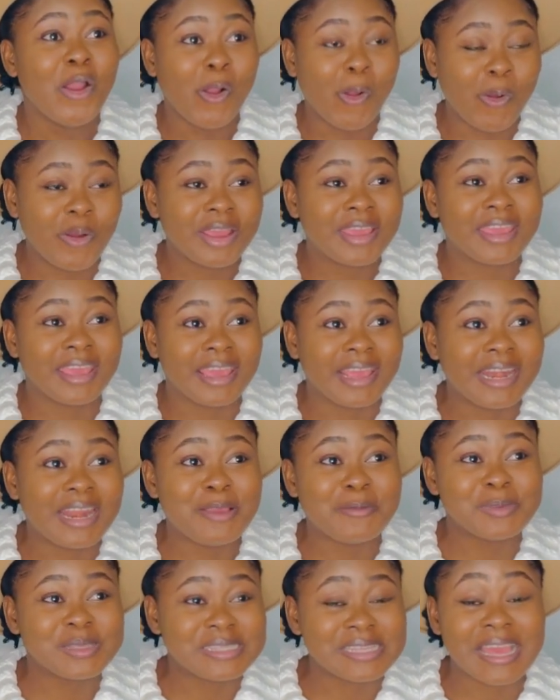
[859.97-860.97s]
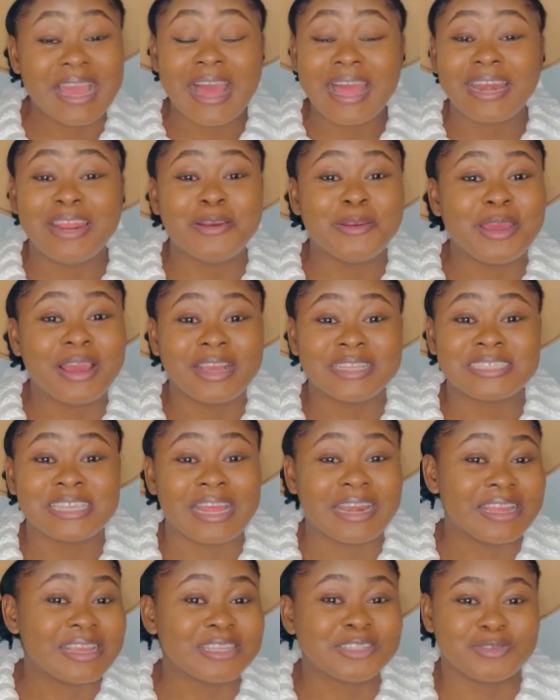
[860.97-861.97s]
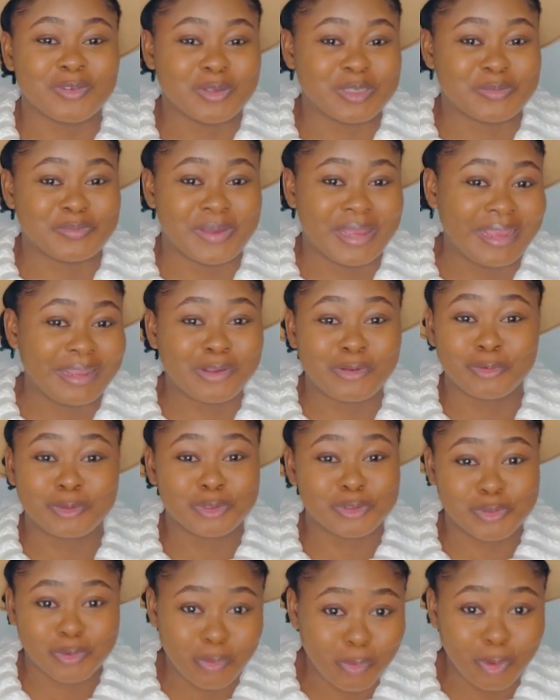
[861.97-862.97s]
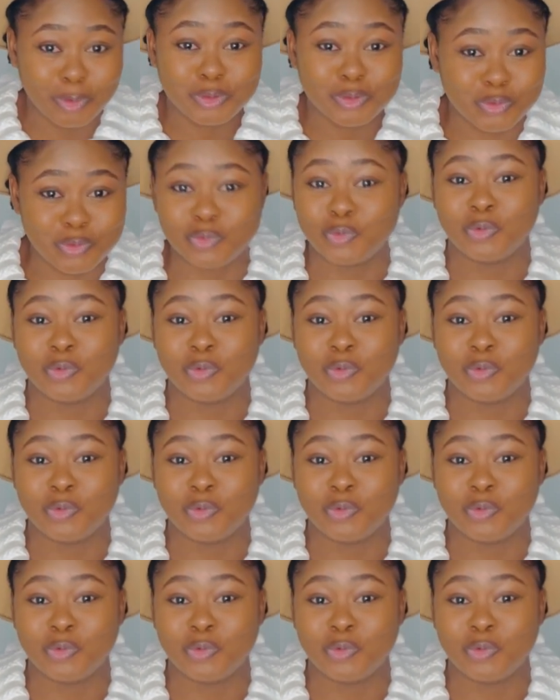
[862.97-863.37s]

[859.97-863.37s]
okay, let me say Alleluia challenge was my go-to,